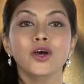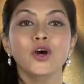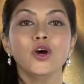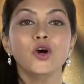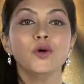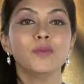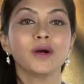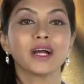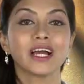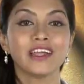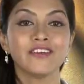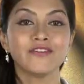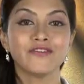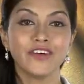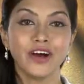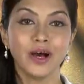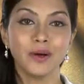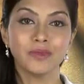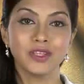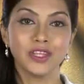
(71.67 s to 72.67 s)
Huber
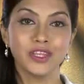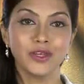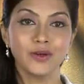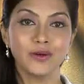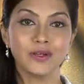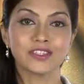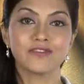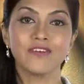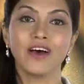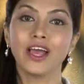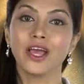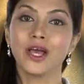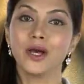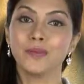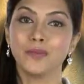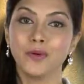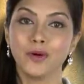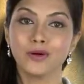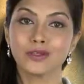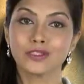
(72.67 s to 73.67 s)
confirmed the news via a
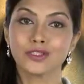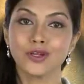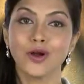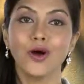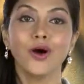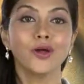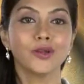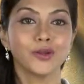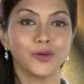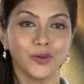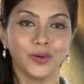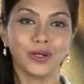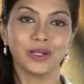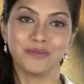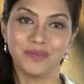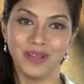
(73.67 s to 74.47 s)
post on Google